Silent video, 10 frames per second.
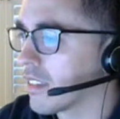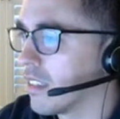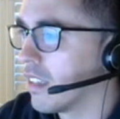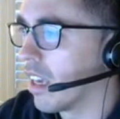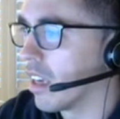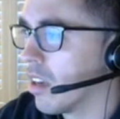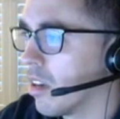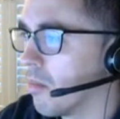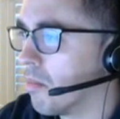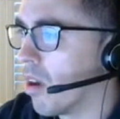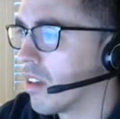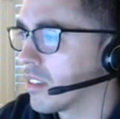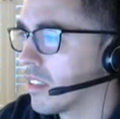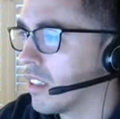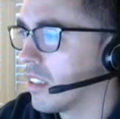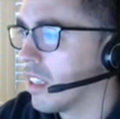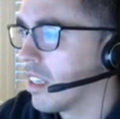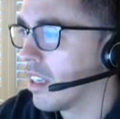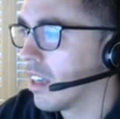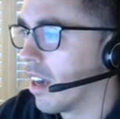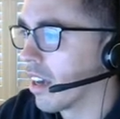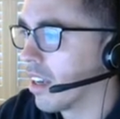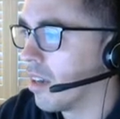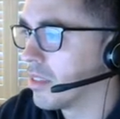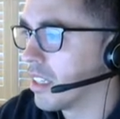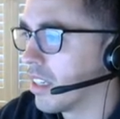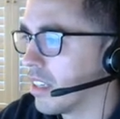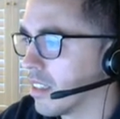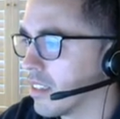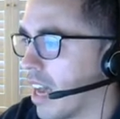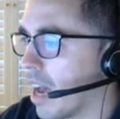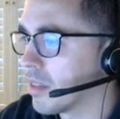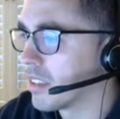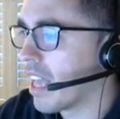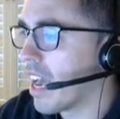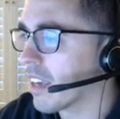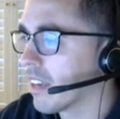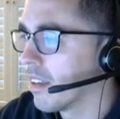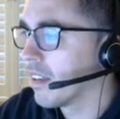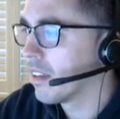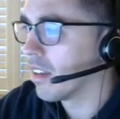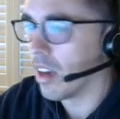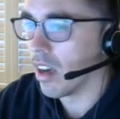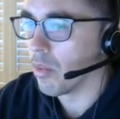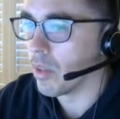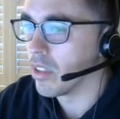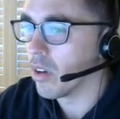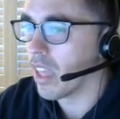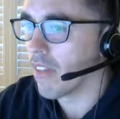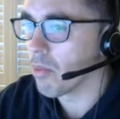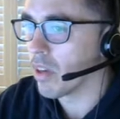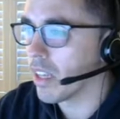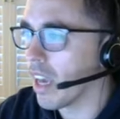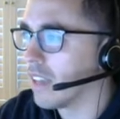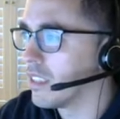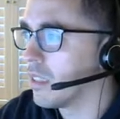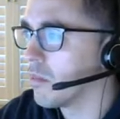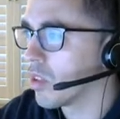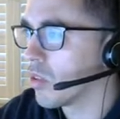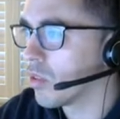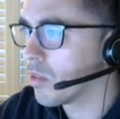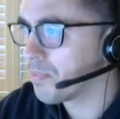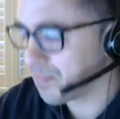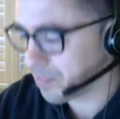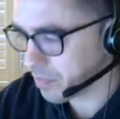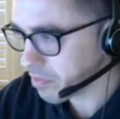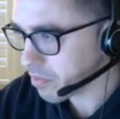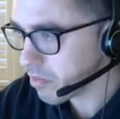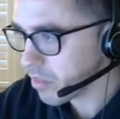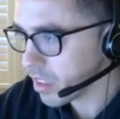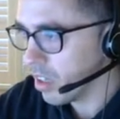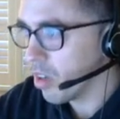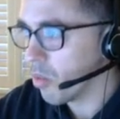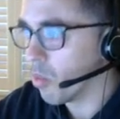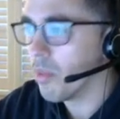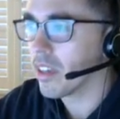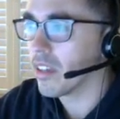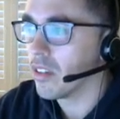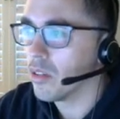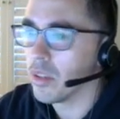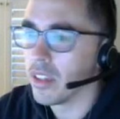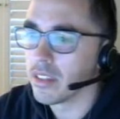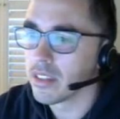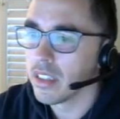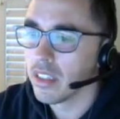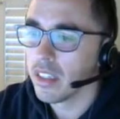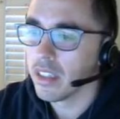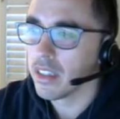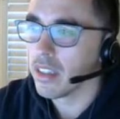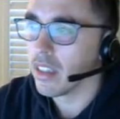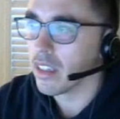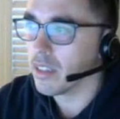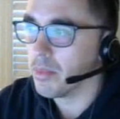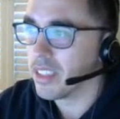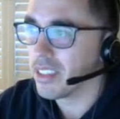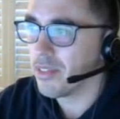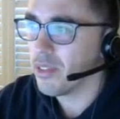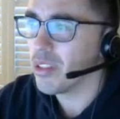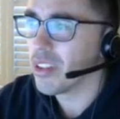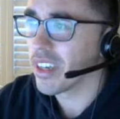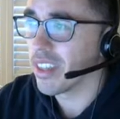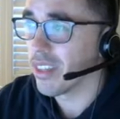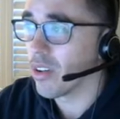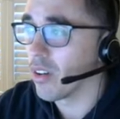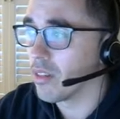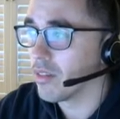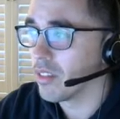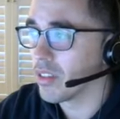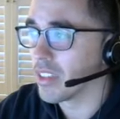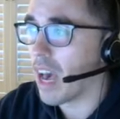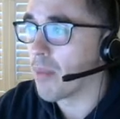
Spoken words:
today, Boston comes in as a top stack. We know they have a pretty high team total. What we can do is, because if you look at their top